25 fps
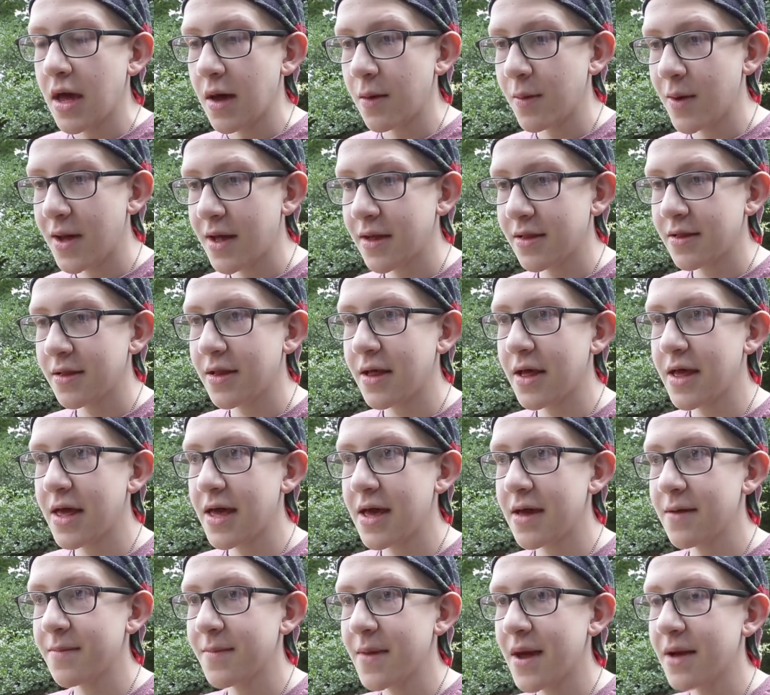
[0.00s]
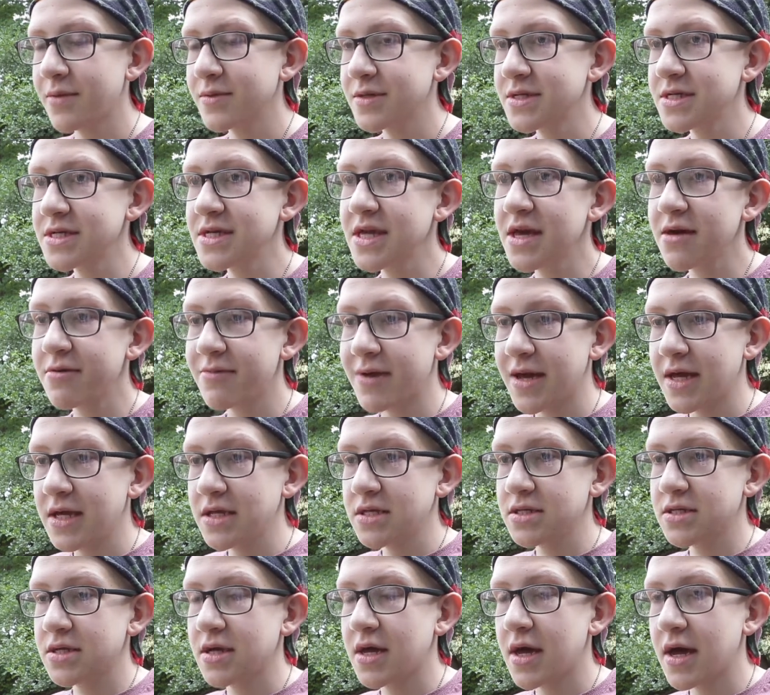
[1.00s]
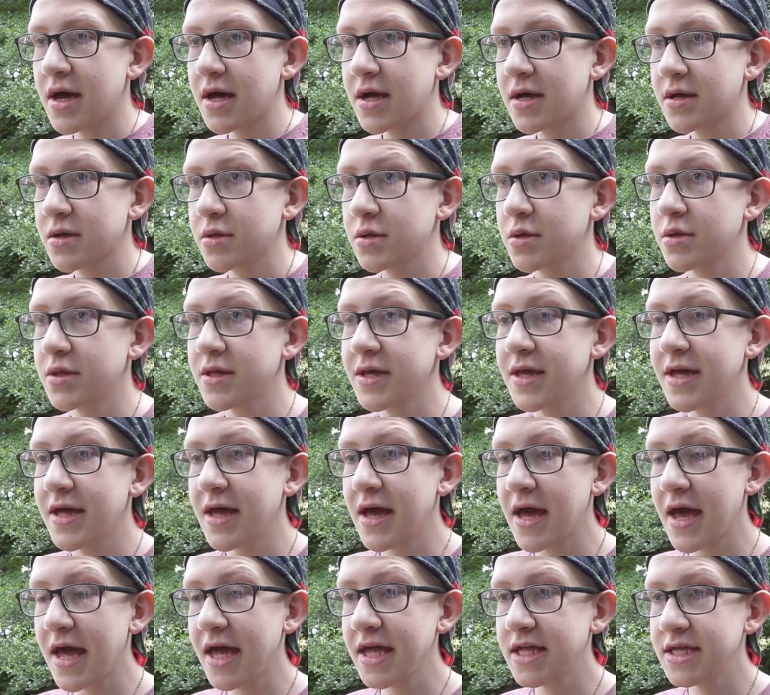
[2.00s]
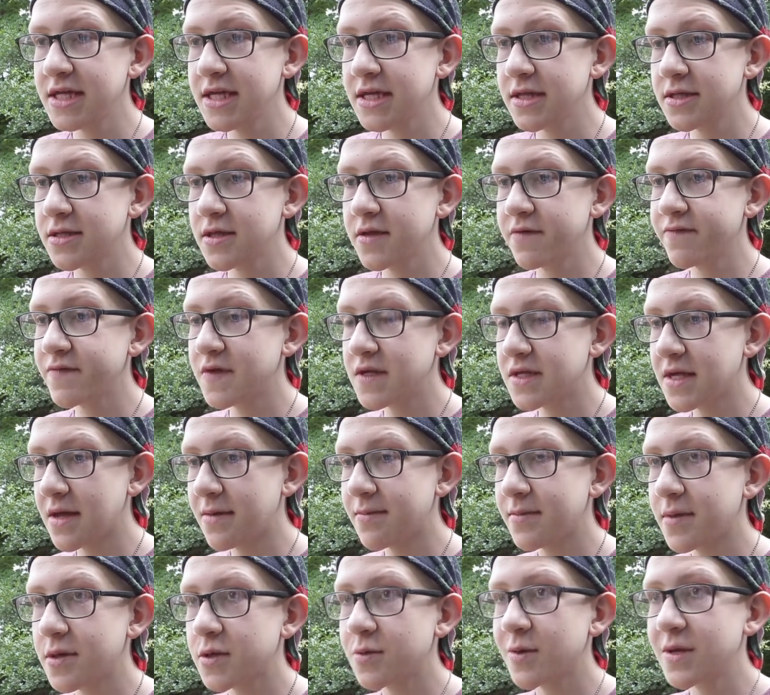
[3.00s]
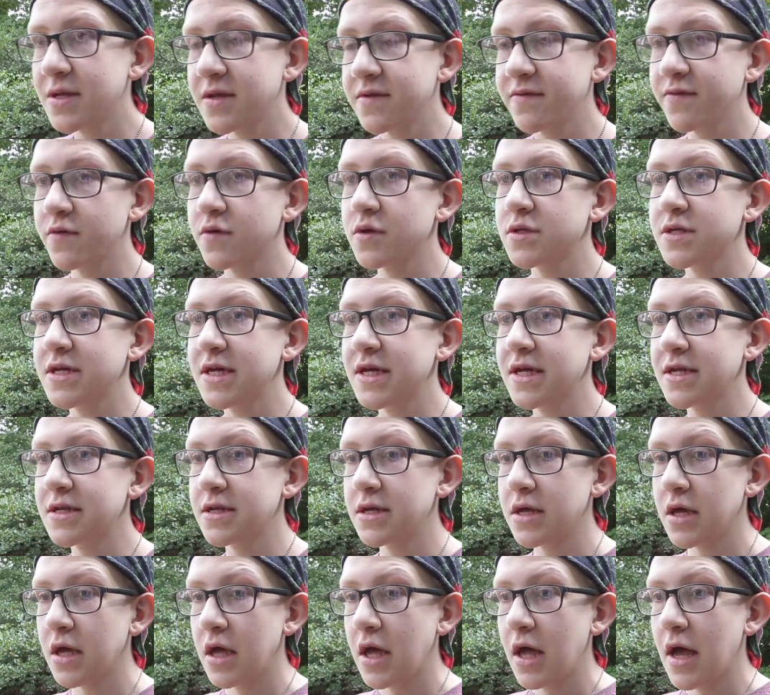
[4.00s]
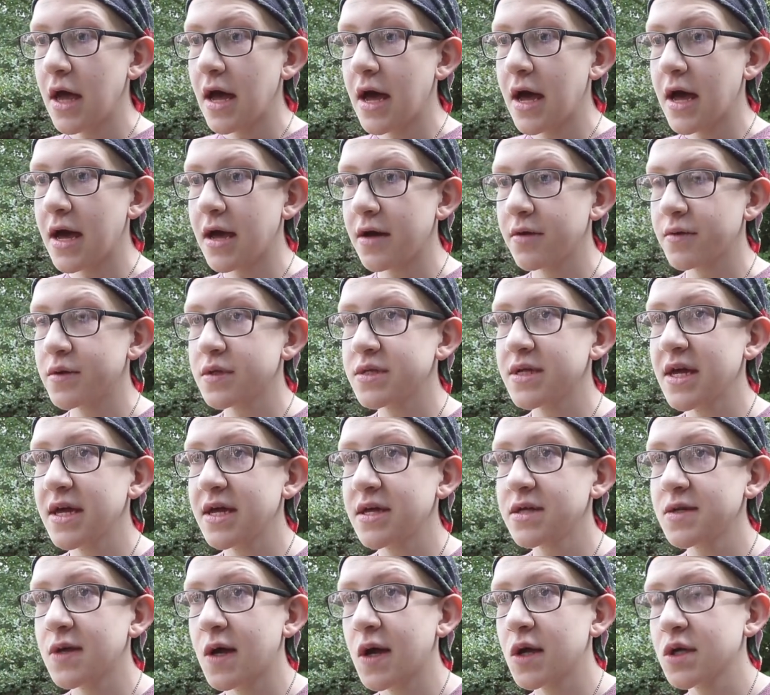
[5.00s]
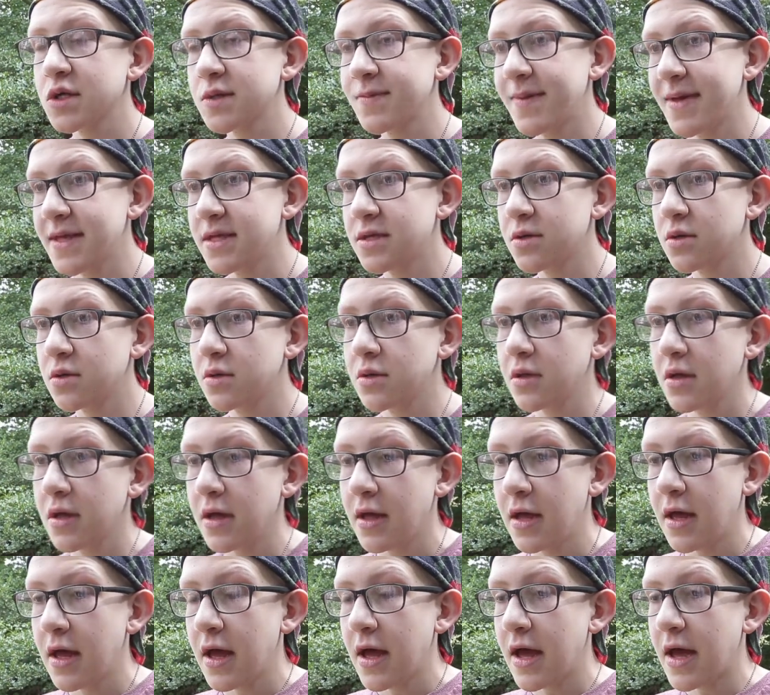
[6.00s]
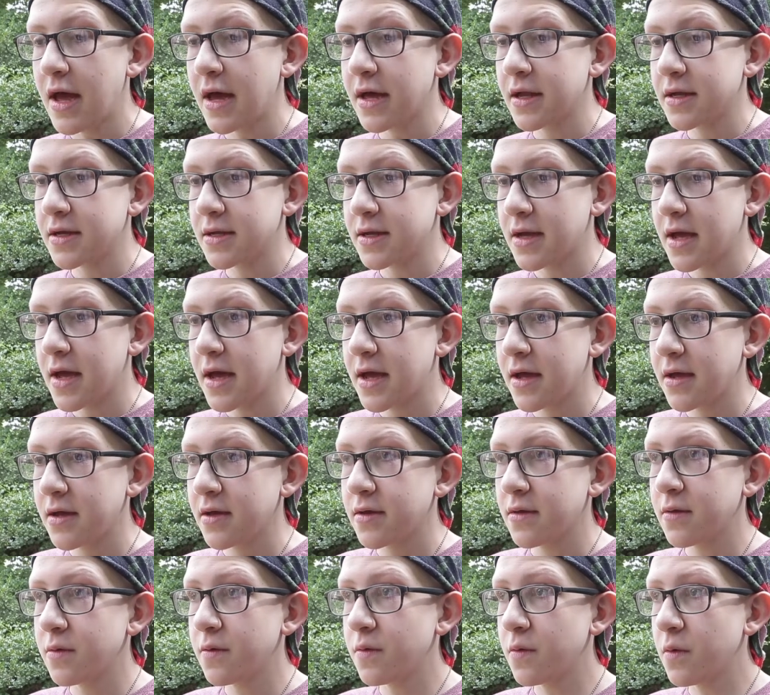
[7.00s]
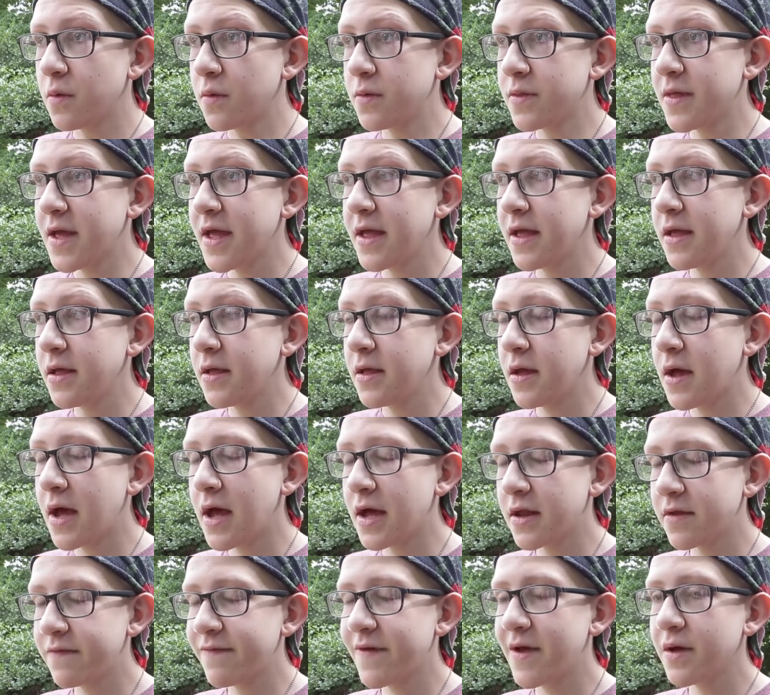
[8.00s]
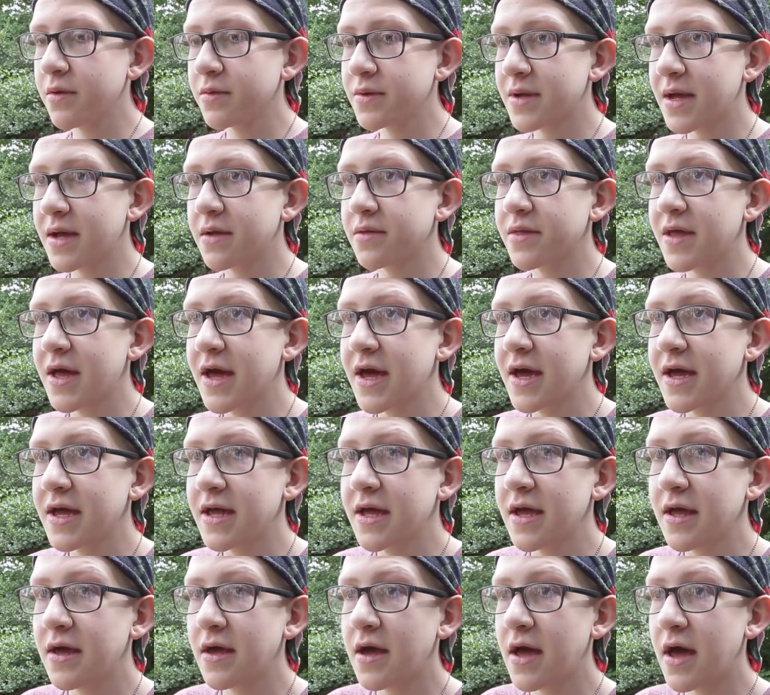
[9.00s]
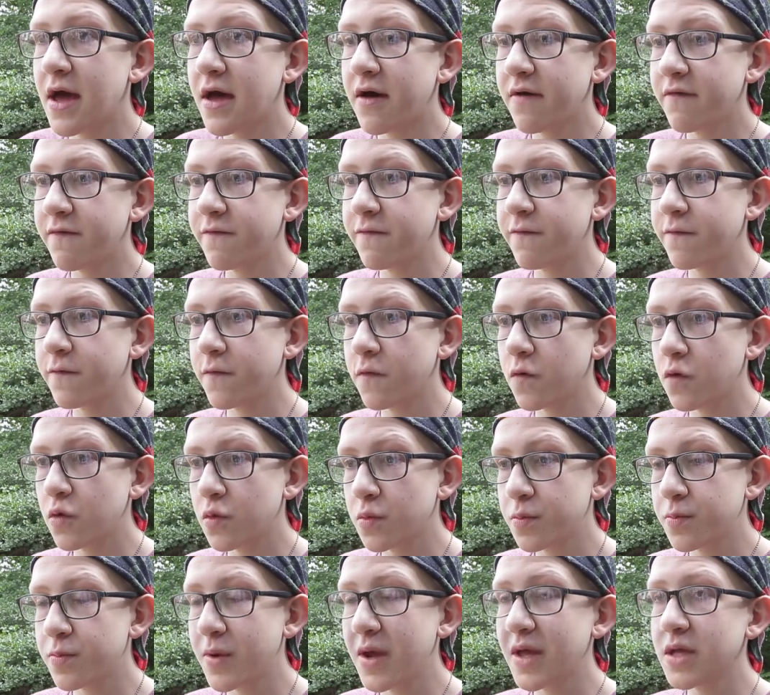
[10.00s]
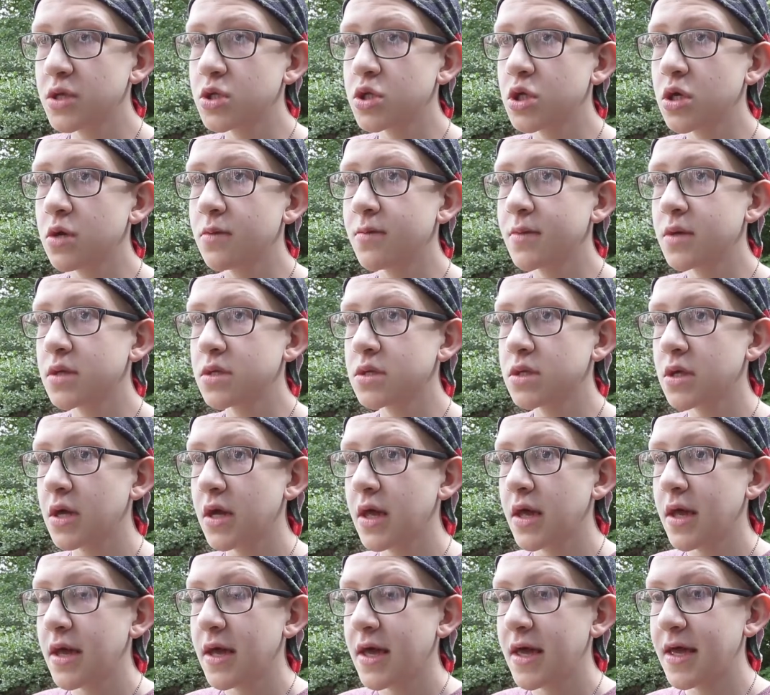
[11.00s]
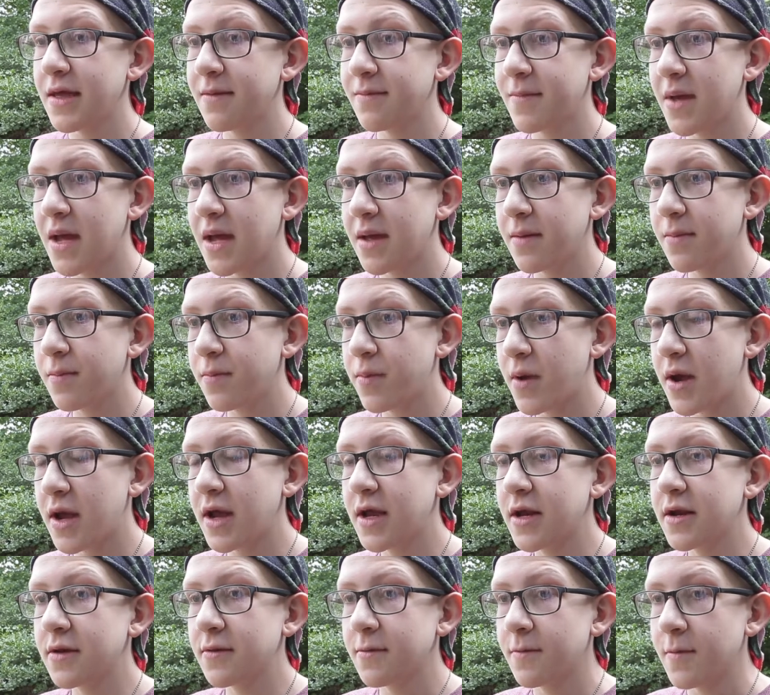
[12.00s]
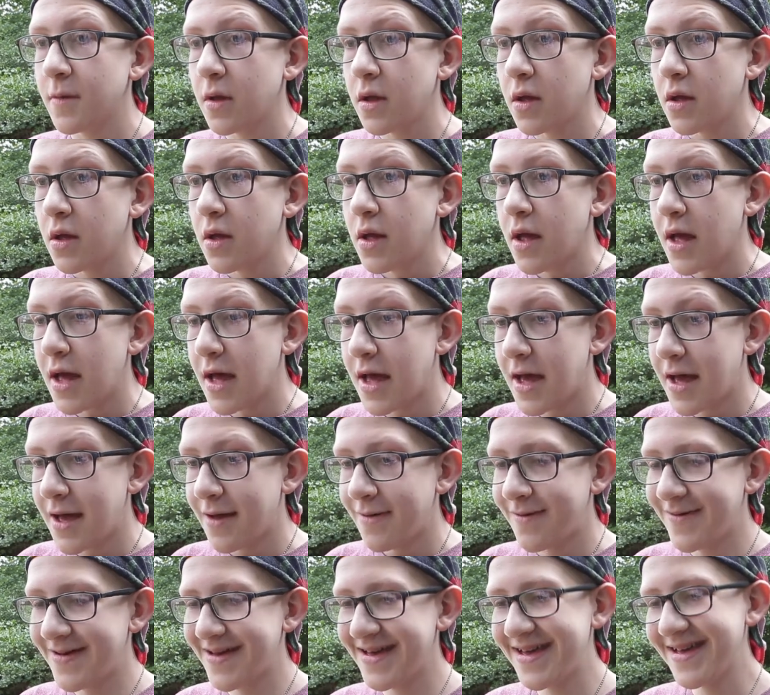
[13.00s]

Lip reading: Well, I was in year 8, and the 18th of December 2014, I was taken to hospital, and they had found out that I have 4 brain tumours in my brain. At